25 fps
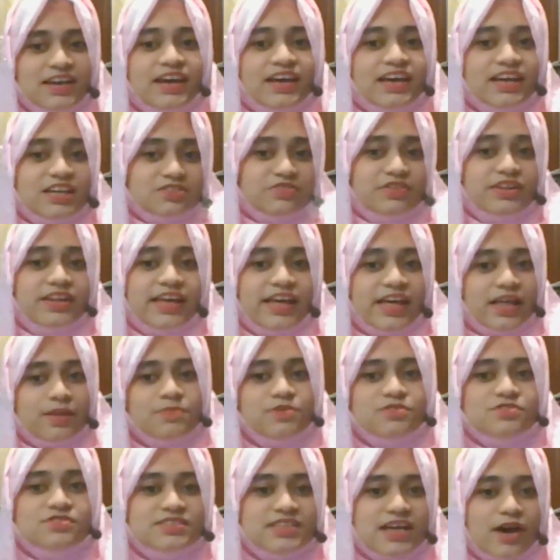It will help
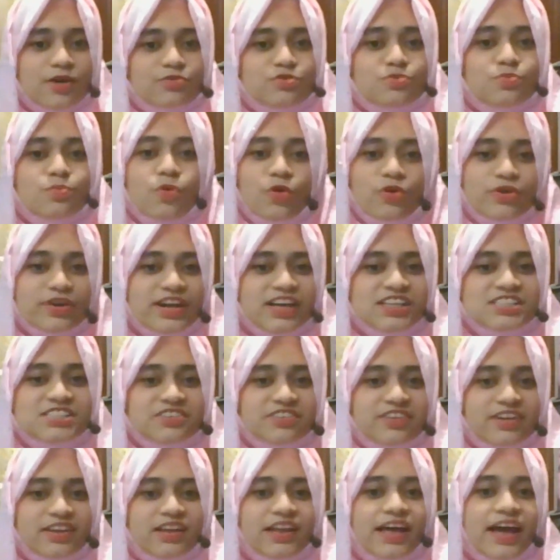you sound more
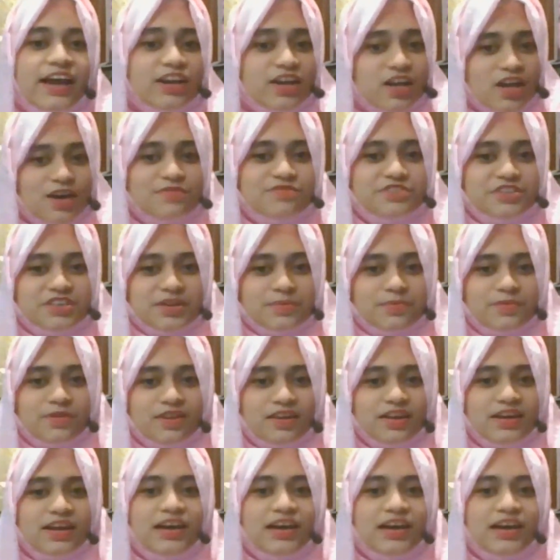natural and comfortable.